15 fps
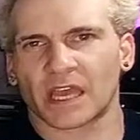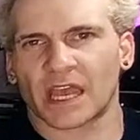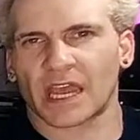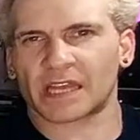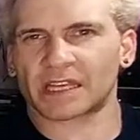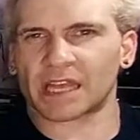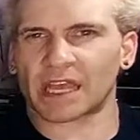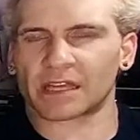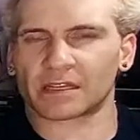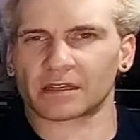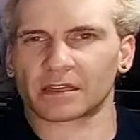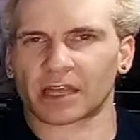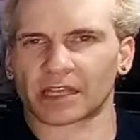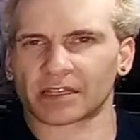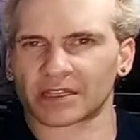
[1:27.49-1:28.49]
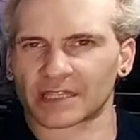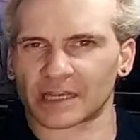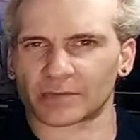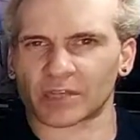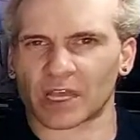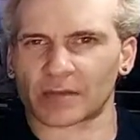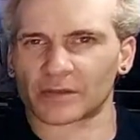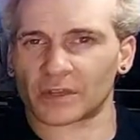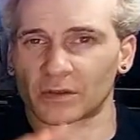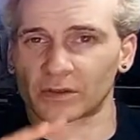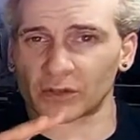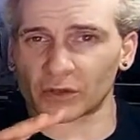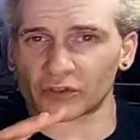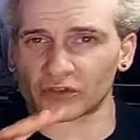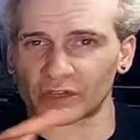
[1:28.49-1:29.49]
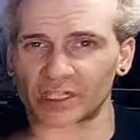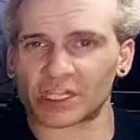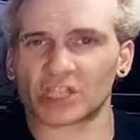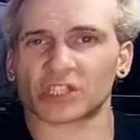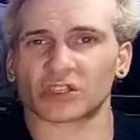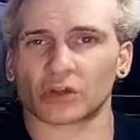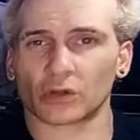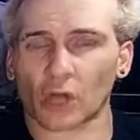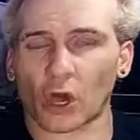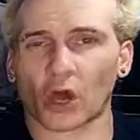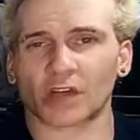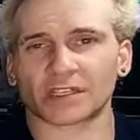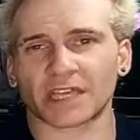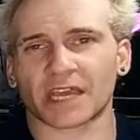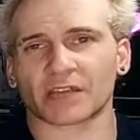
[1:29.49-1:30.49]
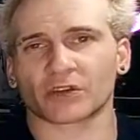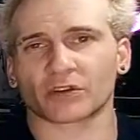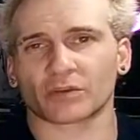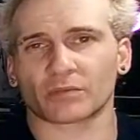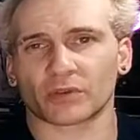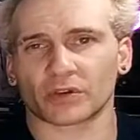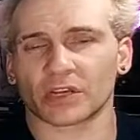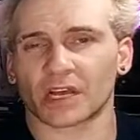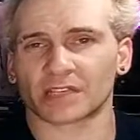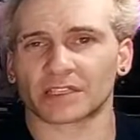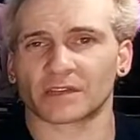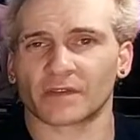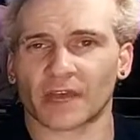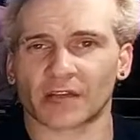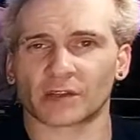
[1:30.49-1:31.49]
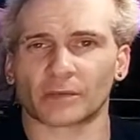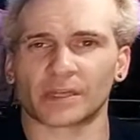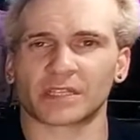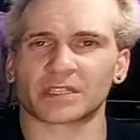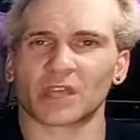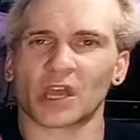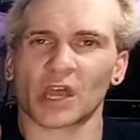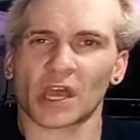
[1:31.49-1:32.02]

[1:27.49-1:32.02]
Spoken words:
and yet at the same time, they're traditional Autechre percussive elements.